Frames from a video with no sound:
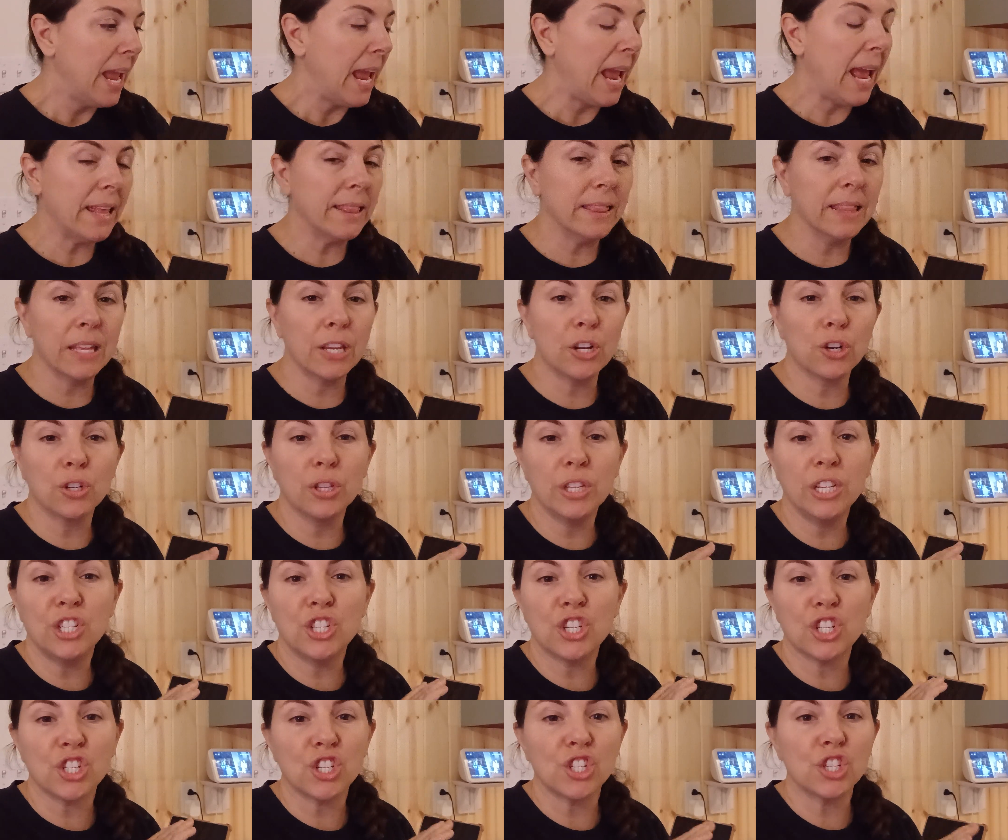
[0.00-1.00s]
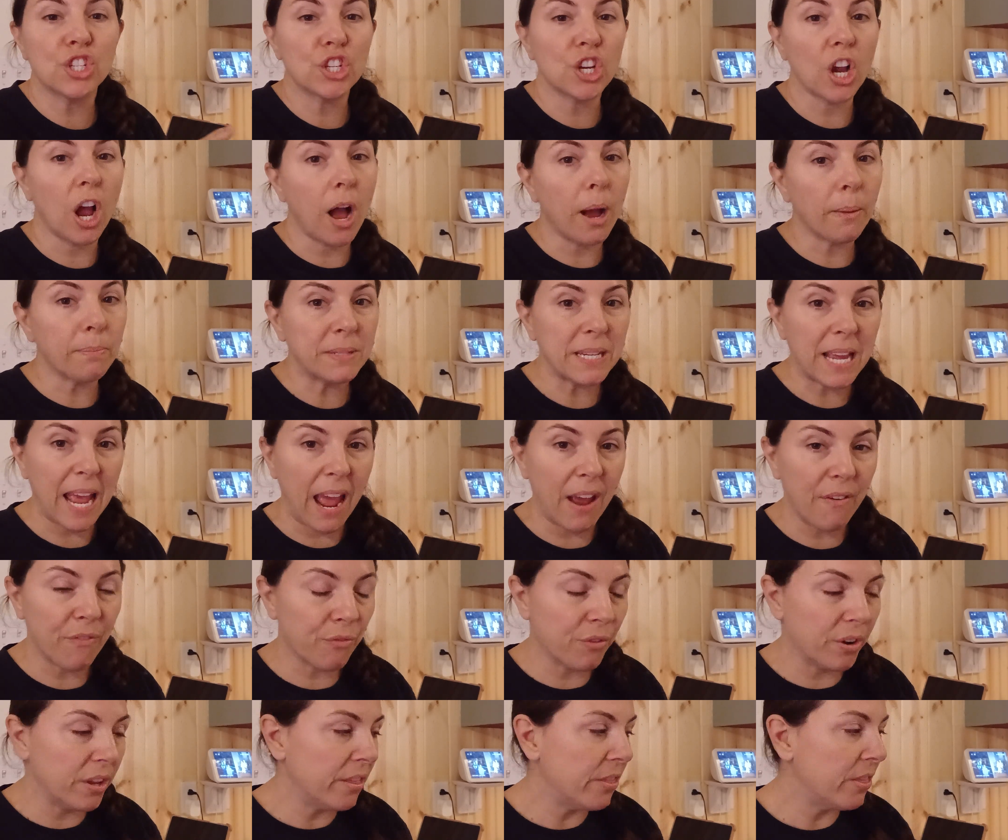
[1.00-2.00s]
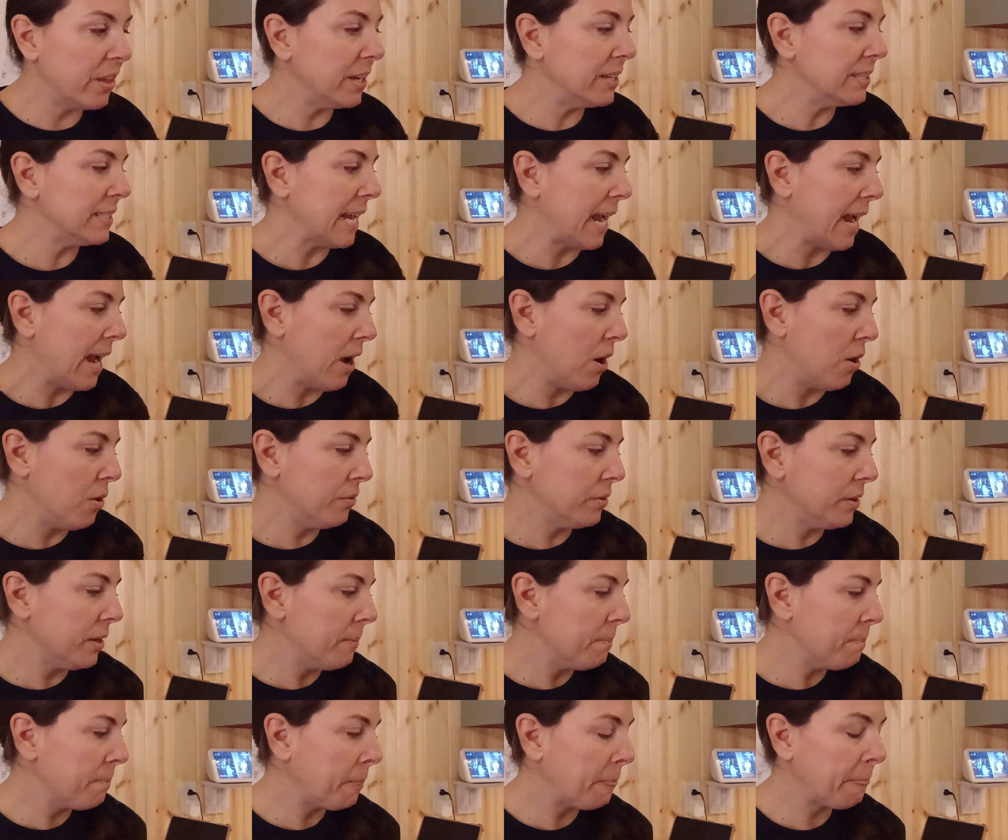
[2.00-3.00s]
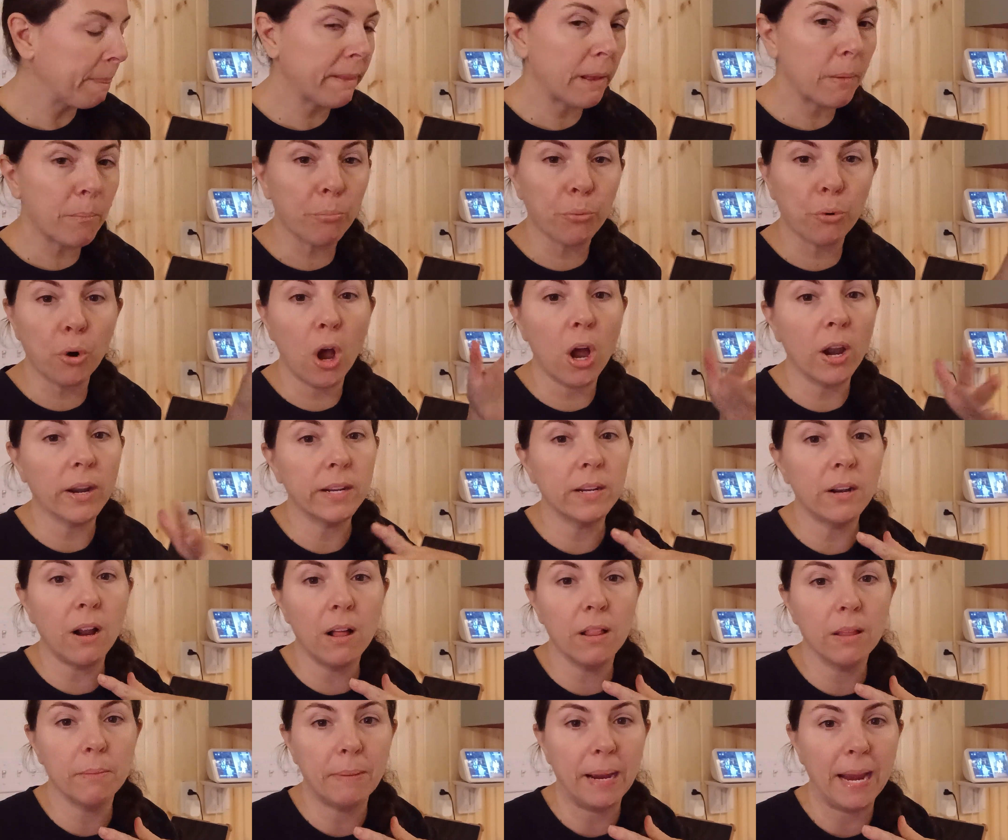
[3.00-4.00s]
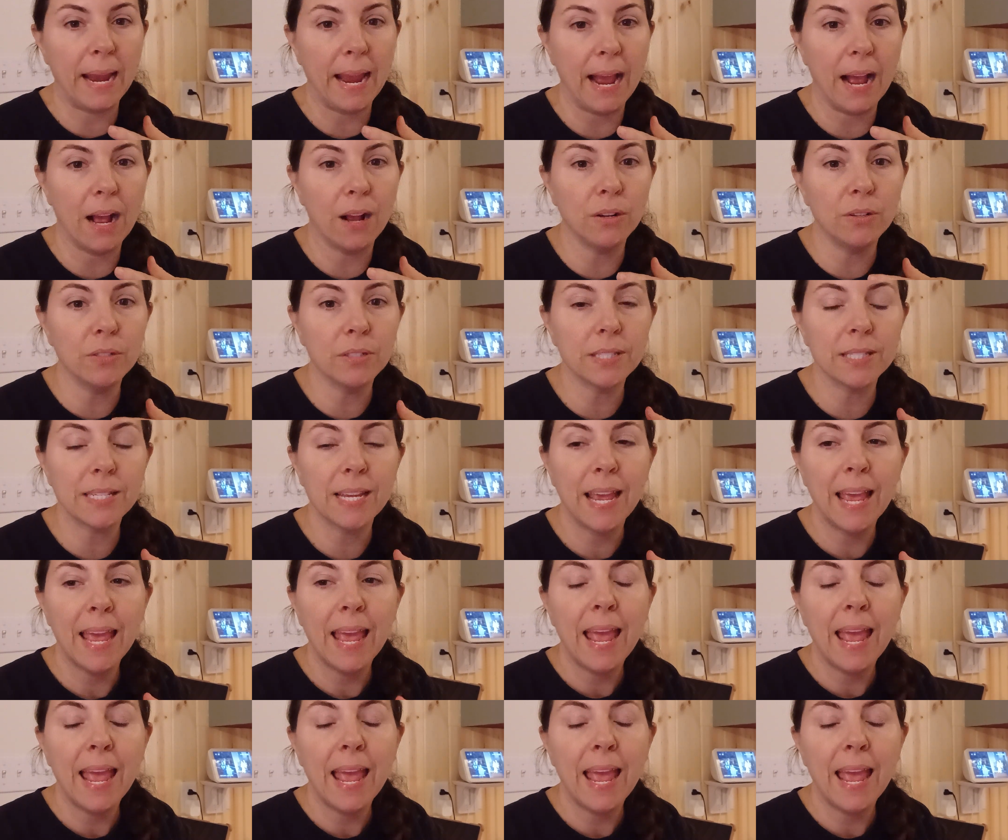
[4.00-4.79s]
and literally just chopped everything down, brought it all in my house.